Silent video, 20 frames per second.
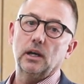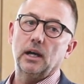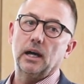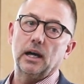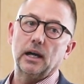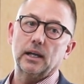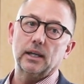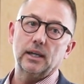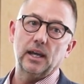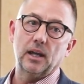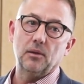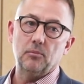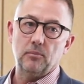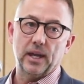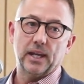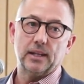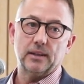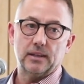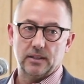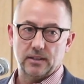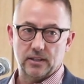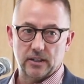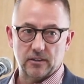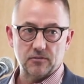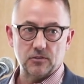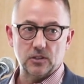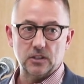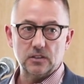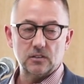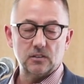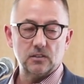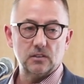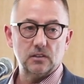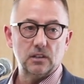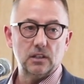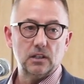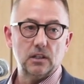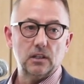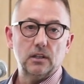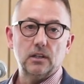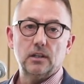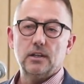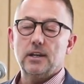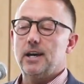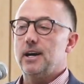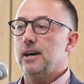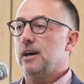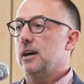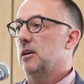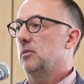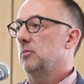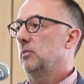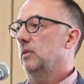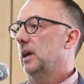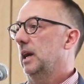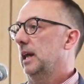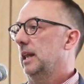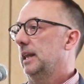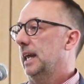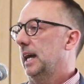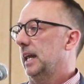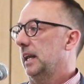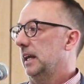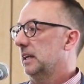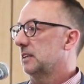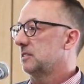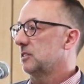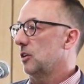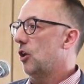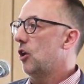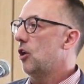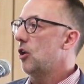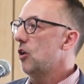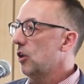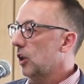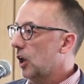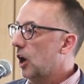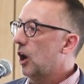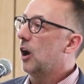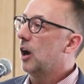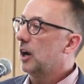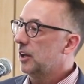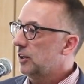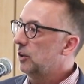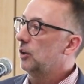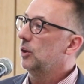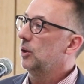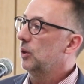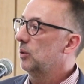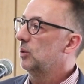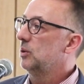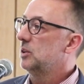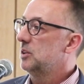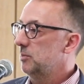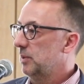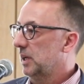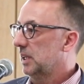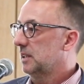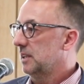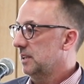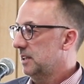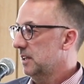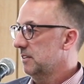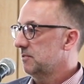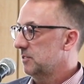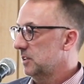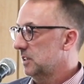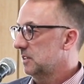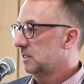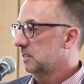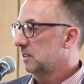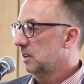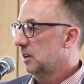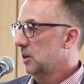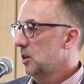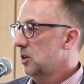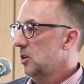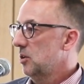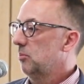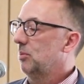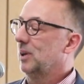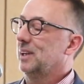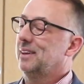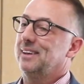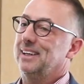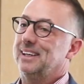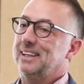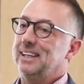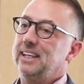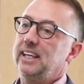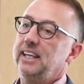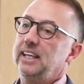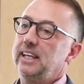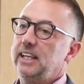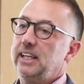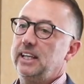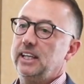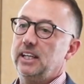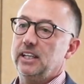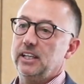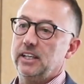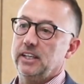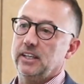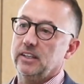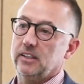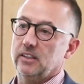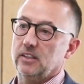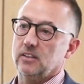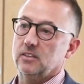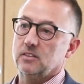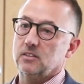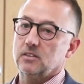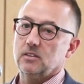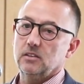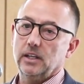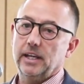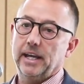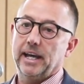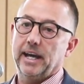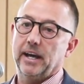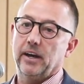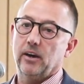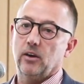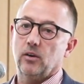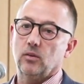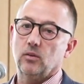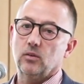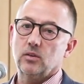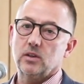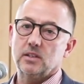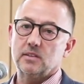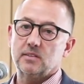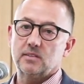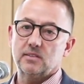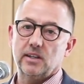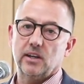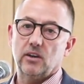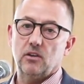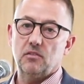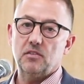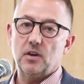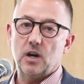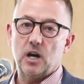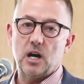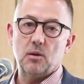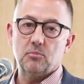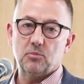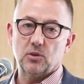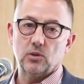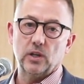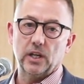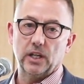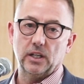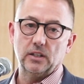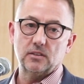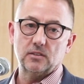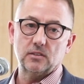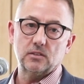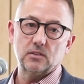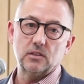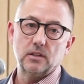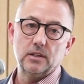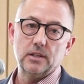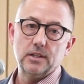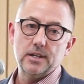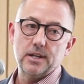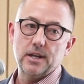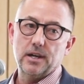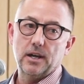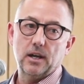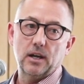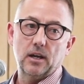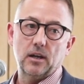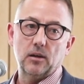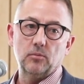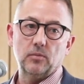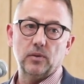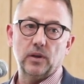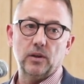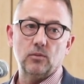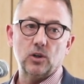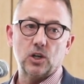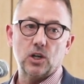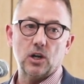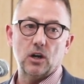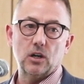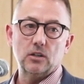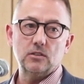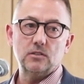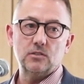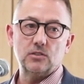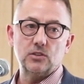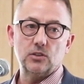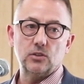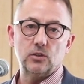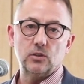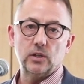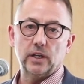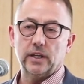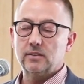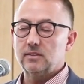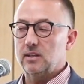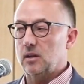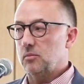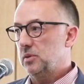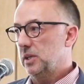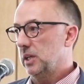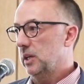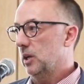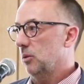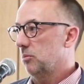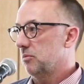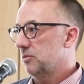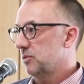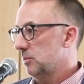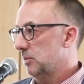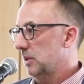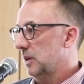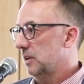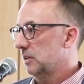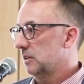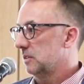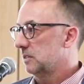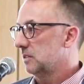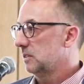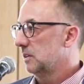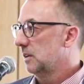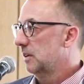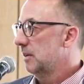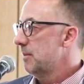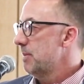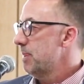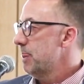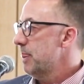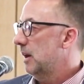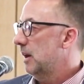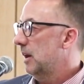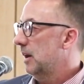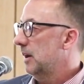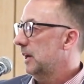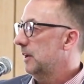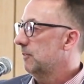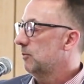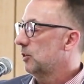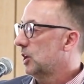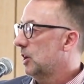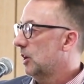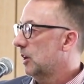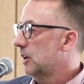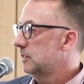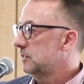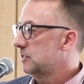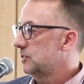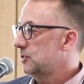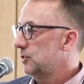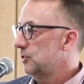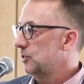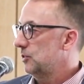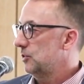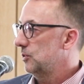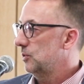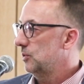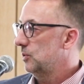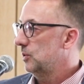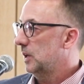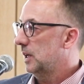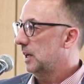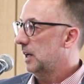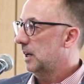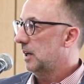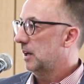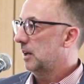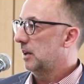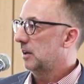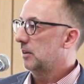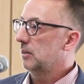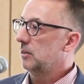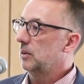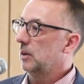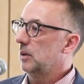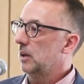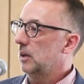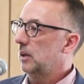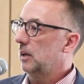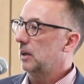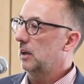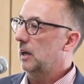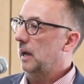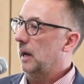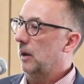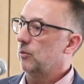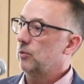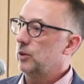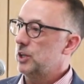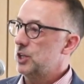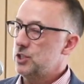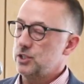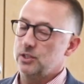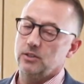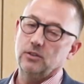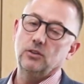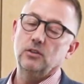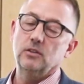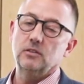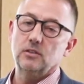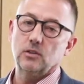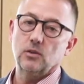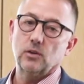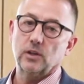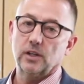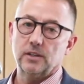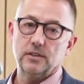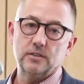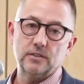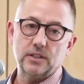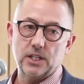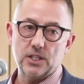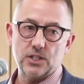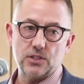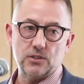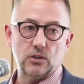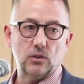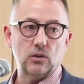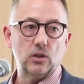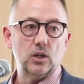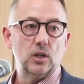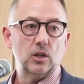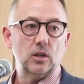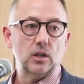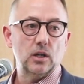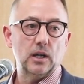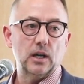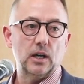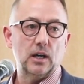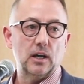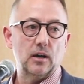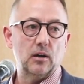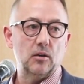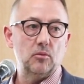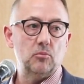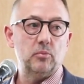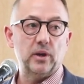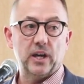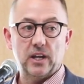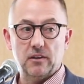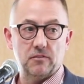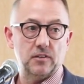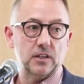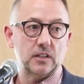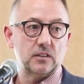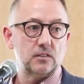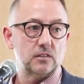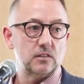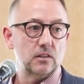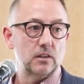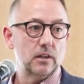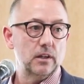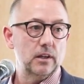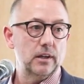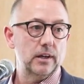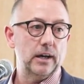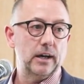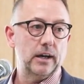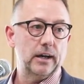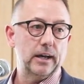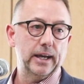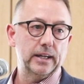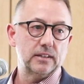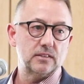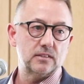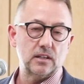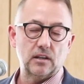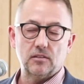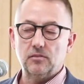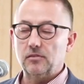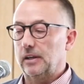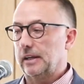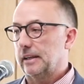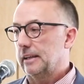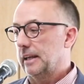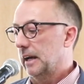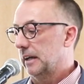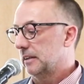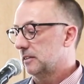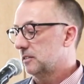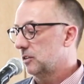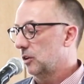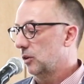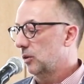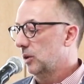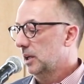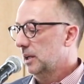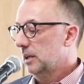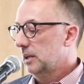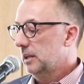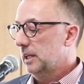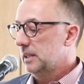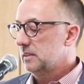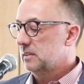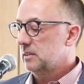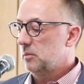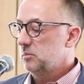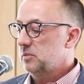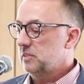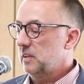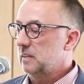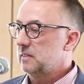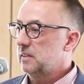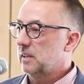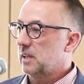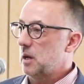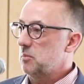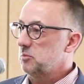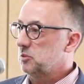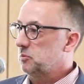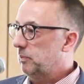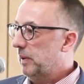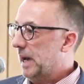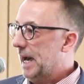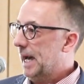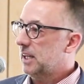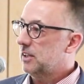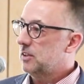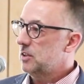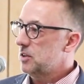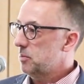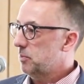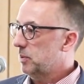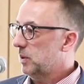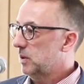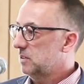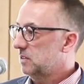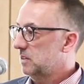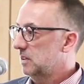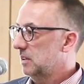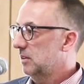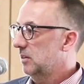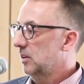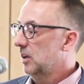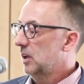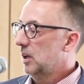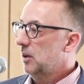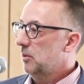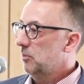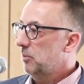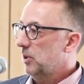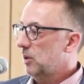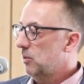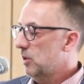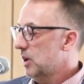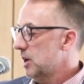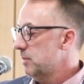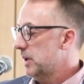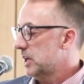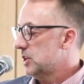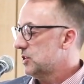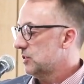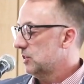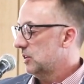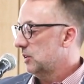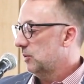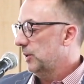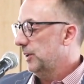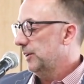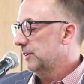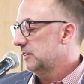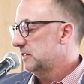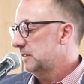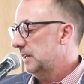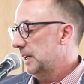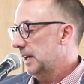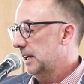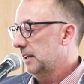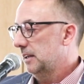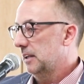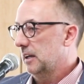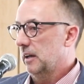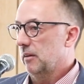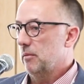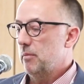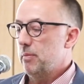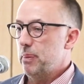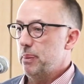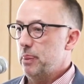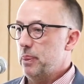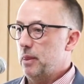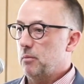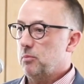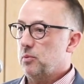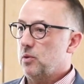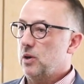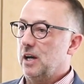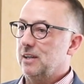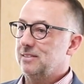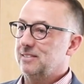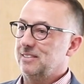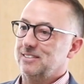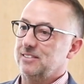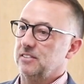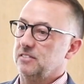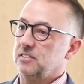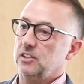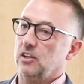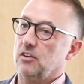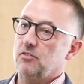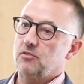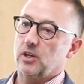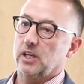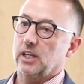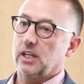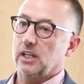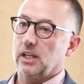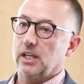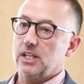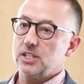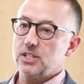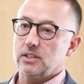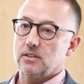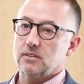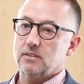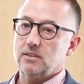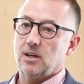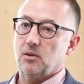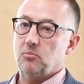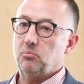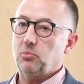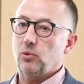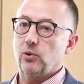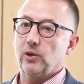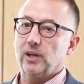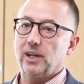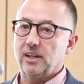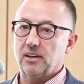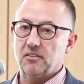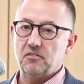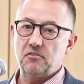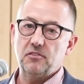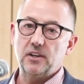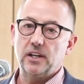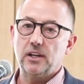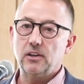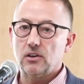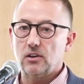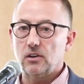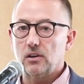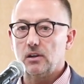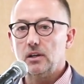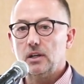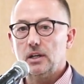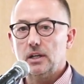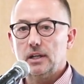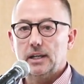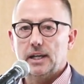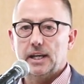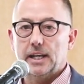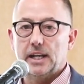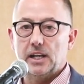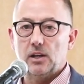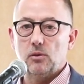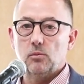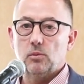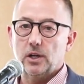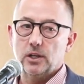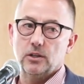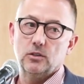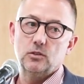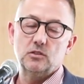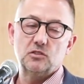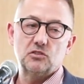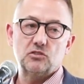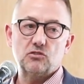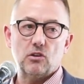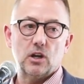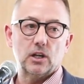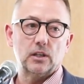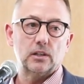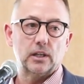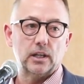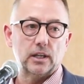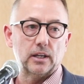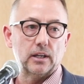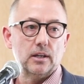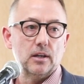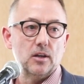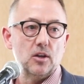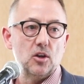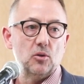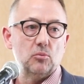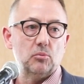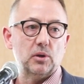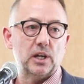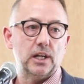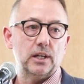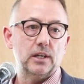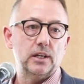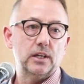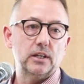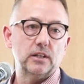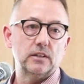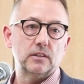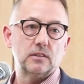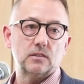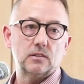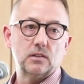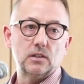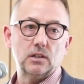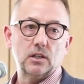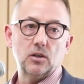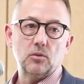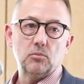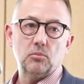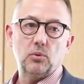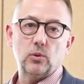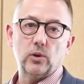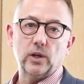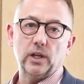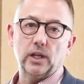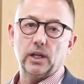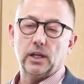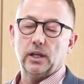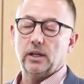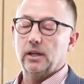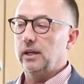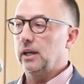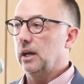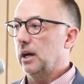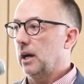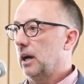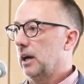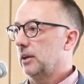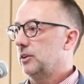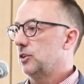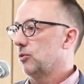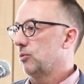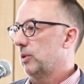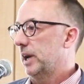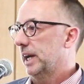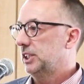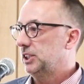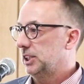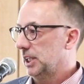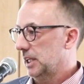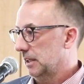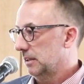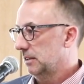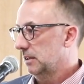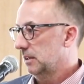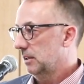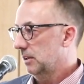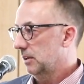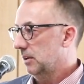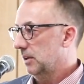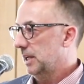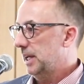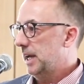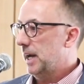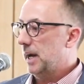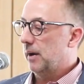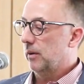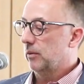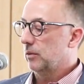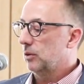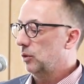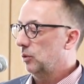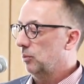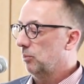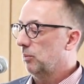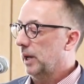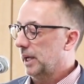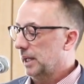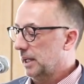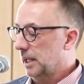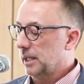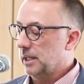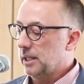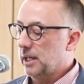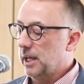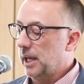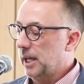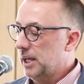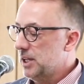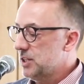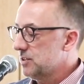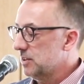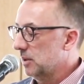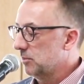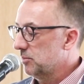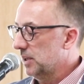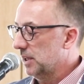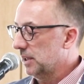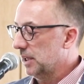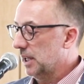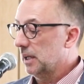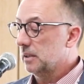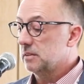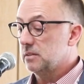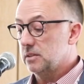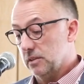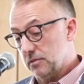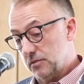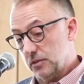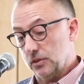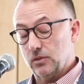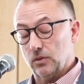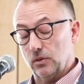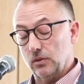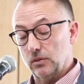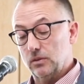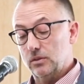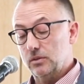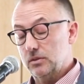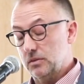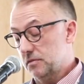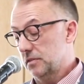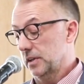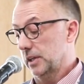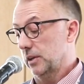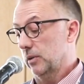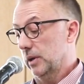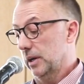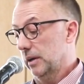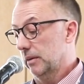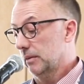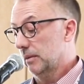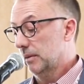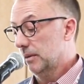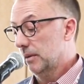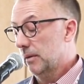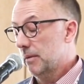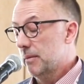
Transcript: uh, can make the difference um, and that it's all on you to make the difference. But the key is how the self operates um, in regards to accepting help from others uh, in regards to uh, outreach and using organizational uh, benefits uh, and stuff like that. So, in some sense, it comes back to the person, but I want to make sure that we understand that the process of self regulation is not pointing a finger at anyone who's struggling, but it is pointing uh, direction on how you might engage something that is difficult to figure out.